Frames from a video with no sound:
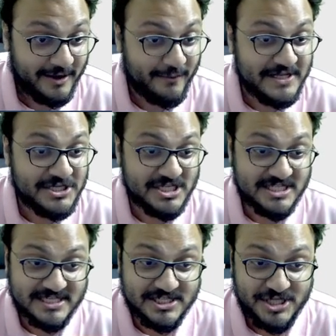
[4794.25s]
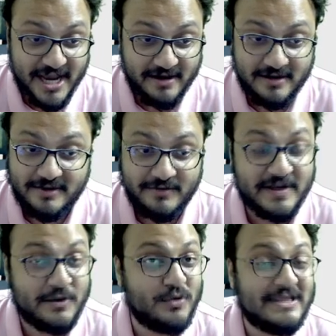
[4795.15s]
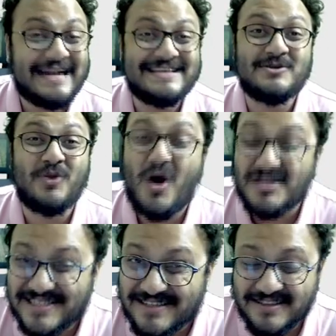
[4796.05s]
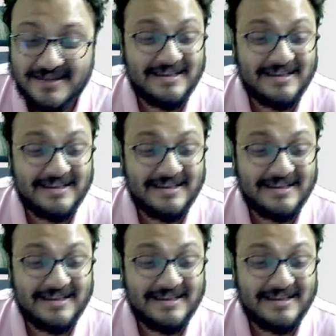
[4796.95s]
queen g6 check. We know that is lost.